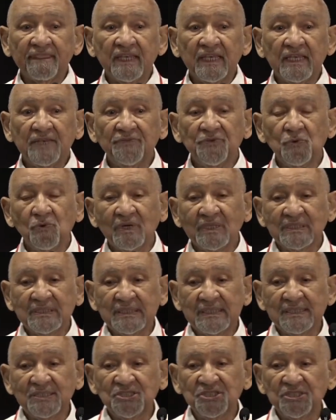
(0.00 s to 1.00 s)
if you are
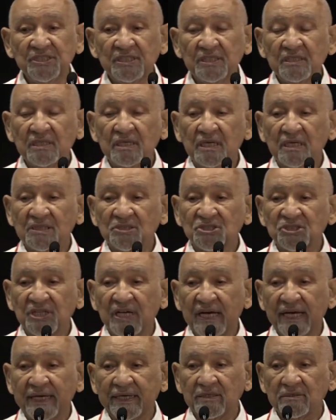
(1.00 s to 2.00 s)
teaching a
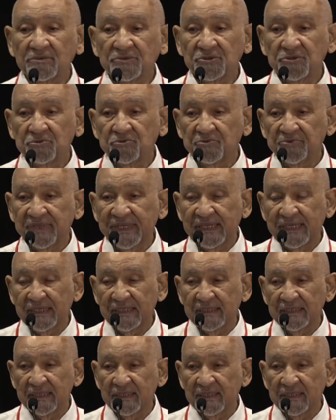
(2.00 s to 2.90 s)
child to read